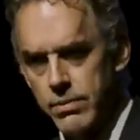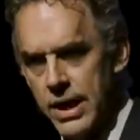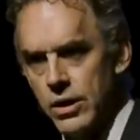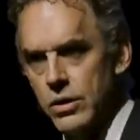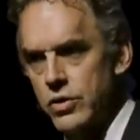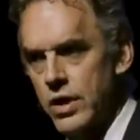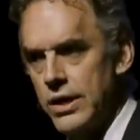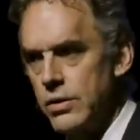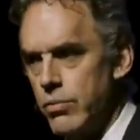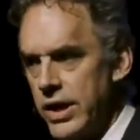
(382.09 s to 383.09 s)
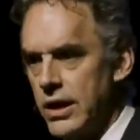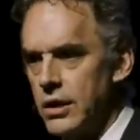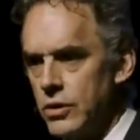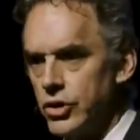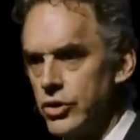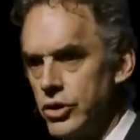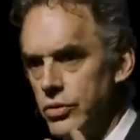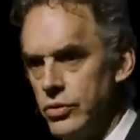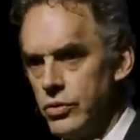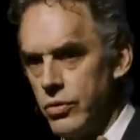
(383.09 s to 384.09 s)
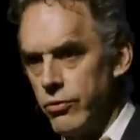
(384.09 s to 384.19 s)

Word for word: Becker tried to bring closure to